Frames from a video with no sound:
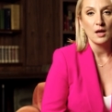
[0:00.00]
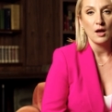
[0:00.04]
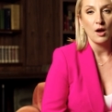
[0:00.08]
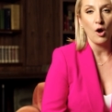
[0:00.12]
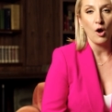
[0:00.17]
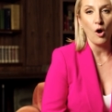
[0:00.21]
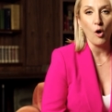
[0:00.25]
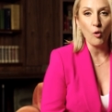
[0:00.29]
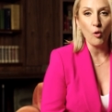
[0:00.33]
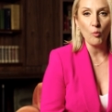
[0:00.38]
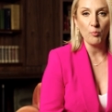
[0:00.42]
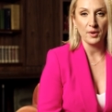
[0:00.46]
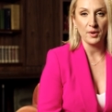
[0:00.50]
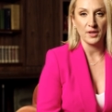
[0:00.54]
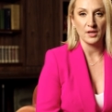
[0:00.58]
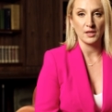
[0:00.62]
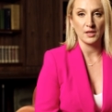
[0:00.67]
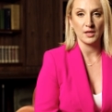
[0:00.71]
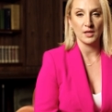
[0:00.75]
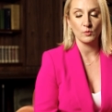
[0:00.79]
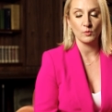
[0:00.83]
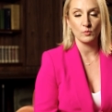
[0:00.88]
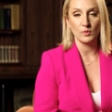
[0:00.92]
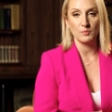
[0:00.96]
open
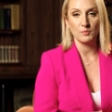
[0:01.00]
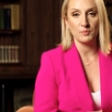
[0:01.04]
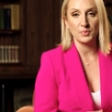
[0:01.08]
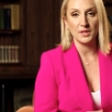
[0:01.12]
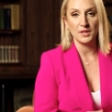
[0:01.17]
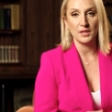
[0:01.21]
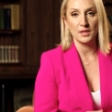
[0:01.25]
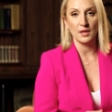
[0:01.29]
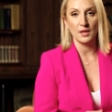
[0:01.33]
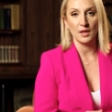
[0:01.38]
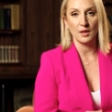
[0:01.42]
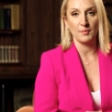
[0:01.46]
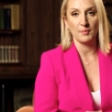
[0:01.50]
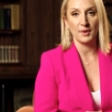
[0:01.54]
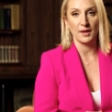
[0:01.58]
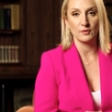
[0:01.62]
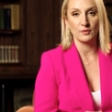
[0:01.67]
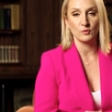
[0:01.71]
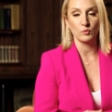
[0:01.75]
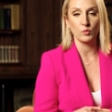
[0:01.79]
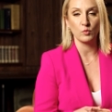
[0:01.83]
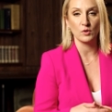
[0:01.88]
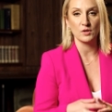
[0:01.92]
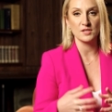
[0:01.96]
can we be
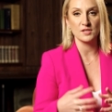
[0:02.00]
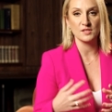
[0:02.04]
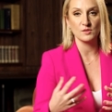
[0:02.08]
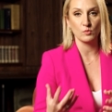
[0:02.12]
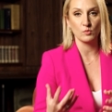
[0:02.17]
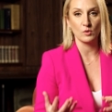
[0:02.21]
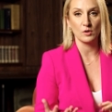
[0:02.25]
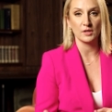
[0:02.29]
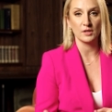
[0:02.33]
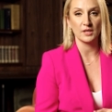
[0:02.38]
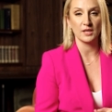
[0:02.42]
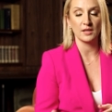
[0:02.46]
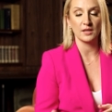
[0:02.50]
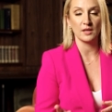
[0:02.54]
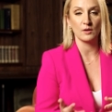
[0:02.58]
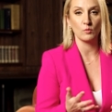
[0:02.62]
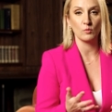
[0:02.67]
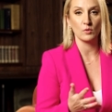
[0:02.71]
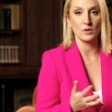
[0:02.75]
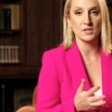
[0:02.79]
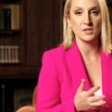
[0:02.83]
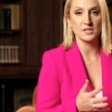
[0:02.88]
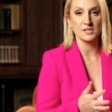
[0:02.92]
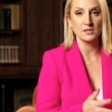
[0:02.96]
about what is working and
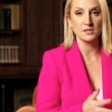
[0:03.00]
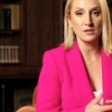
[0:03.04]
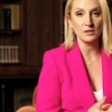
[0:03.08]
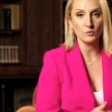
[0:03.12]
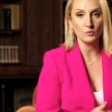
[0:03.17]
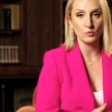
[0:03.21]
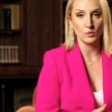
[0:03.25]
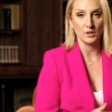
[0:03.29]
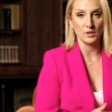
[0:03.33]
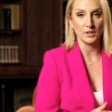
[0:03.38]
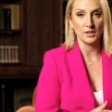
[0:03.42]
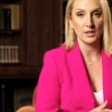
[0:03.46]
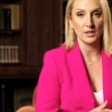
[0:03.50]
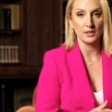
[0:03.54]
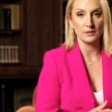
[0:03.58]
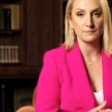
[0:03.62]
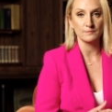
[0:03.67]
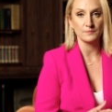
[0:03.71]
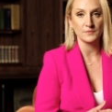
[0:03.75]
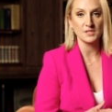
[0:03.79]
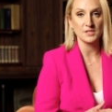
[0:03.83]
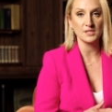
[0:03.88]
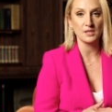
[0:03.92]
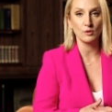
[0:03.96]
what is not working.
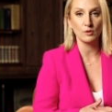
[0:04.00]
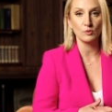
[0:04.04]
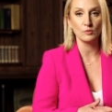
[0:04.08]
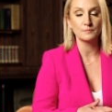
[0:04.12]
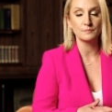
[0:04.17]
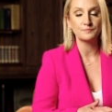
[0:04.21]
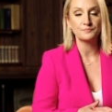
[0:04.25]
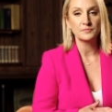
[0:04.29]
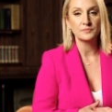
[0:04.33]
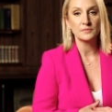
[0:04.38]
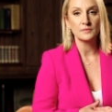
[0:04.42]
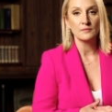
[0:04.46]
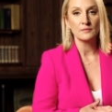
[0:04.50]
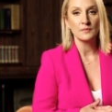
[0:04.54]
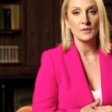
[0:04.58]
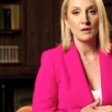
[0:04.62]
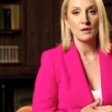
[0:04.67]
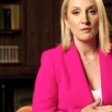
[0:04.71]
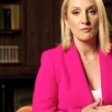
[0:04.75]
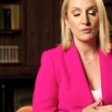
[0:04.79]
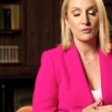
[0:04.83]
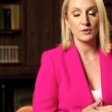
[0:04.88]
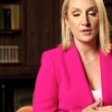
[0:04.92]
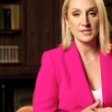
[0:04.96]
So,
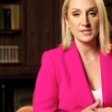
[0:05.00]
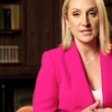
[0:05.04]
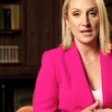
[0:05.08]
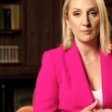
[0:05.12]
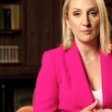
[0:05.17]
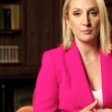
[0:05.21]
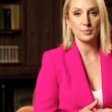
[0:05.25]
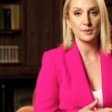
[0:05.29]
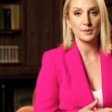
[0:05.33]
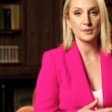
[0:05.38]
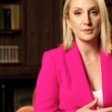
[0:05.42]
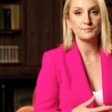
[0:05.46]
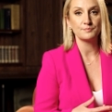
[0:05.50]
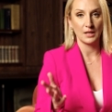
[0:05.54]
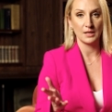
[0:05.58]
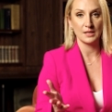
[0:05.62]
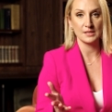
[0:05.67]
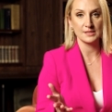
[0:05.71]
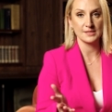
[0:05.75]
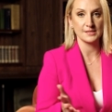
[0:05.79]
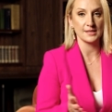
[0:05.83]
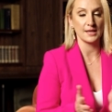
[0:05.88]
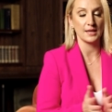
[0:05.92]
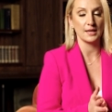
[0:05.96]
for example,
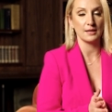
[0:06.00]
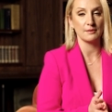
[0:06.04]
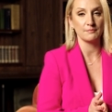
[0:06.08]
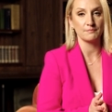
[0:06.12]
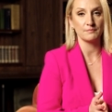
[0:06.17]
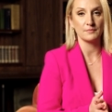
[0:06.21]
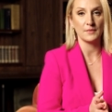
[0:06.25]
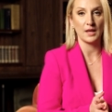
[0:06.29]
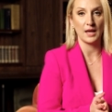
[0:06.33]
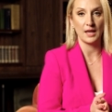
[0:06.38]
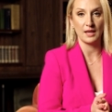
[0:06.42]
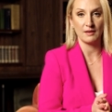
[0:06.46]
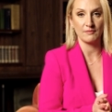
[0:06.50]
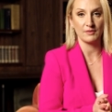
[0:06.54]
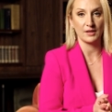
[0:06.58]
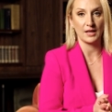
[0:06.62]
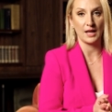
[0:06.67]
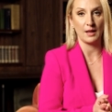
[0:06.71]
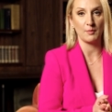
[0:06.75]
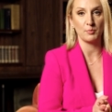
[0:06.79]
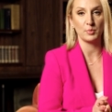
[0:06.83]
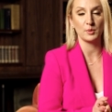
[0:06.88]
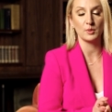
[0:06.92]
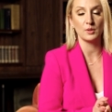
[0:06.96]
let's say I have a
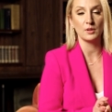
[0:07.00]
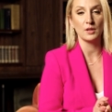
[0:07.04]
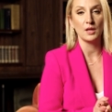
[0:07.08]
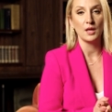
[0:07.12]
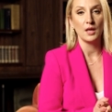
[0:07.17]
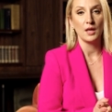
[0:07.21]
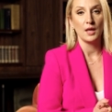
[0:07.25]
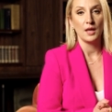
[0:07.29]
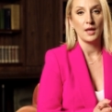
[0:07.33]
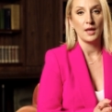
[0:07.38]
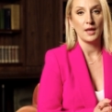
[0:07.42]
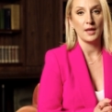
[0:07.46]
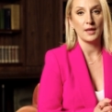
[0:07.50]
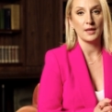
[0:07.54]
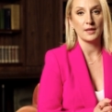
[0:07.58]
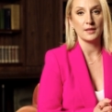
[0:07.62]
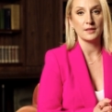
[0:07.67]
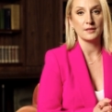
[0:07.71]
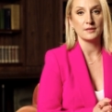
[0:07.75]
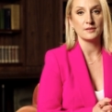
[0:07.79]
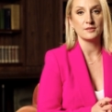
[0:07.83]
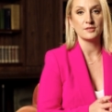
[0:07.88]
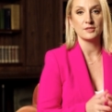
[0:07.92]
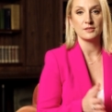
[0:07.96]
couple
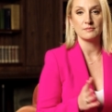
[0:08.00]
and